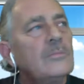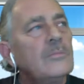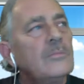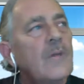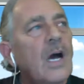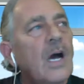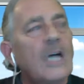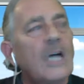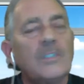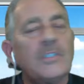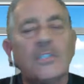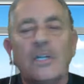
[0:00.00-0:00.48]

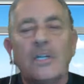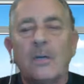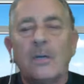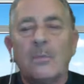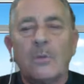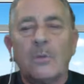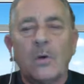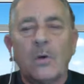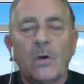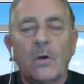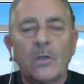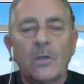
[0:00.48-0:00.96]

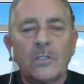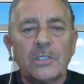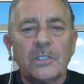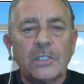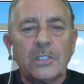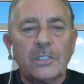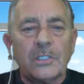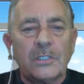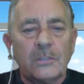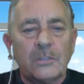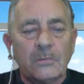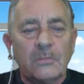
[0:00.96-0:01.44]

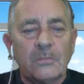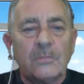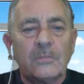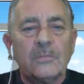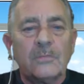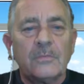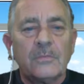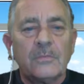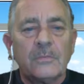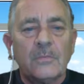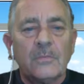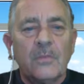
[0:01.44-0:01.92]
osteoporosis.
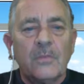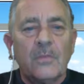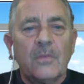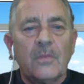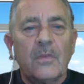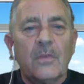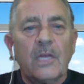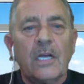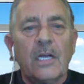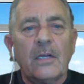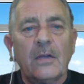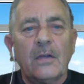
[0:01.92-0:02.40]

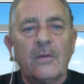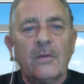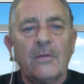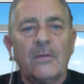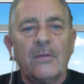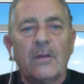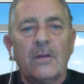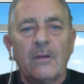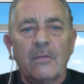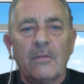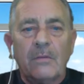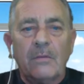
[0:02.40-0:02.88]
Thank you,
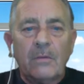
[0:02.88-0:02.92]
Steve.